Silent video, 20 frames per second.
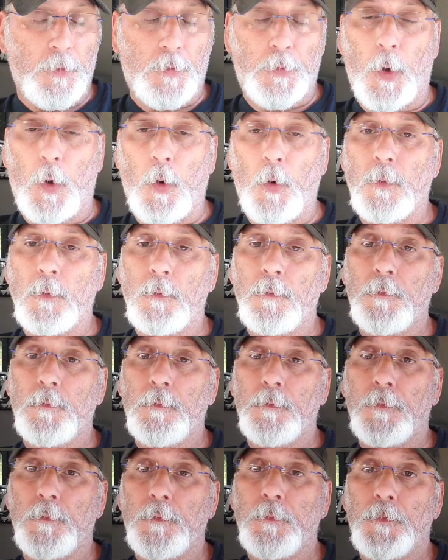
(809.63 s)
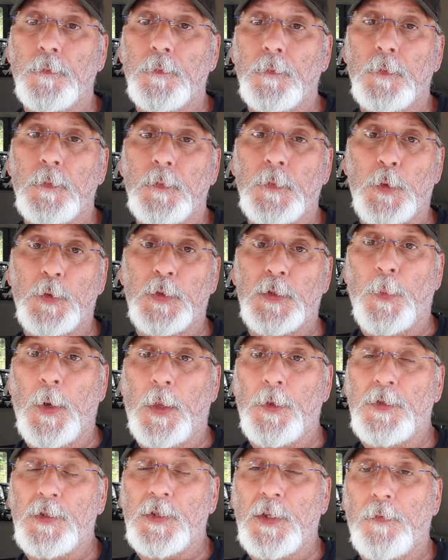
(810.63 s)
So there was some
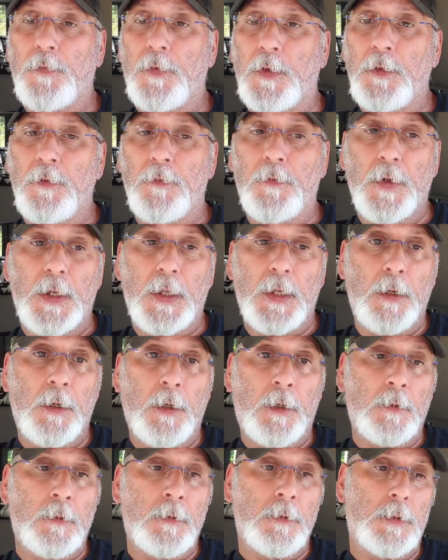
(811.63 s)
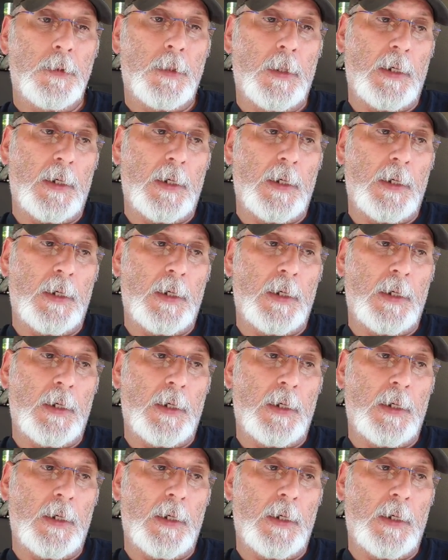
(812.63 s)
other stuff in the video,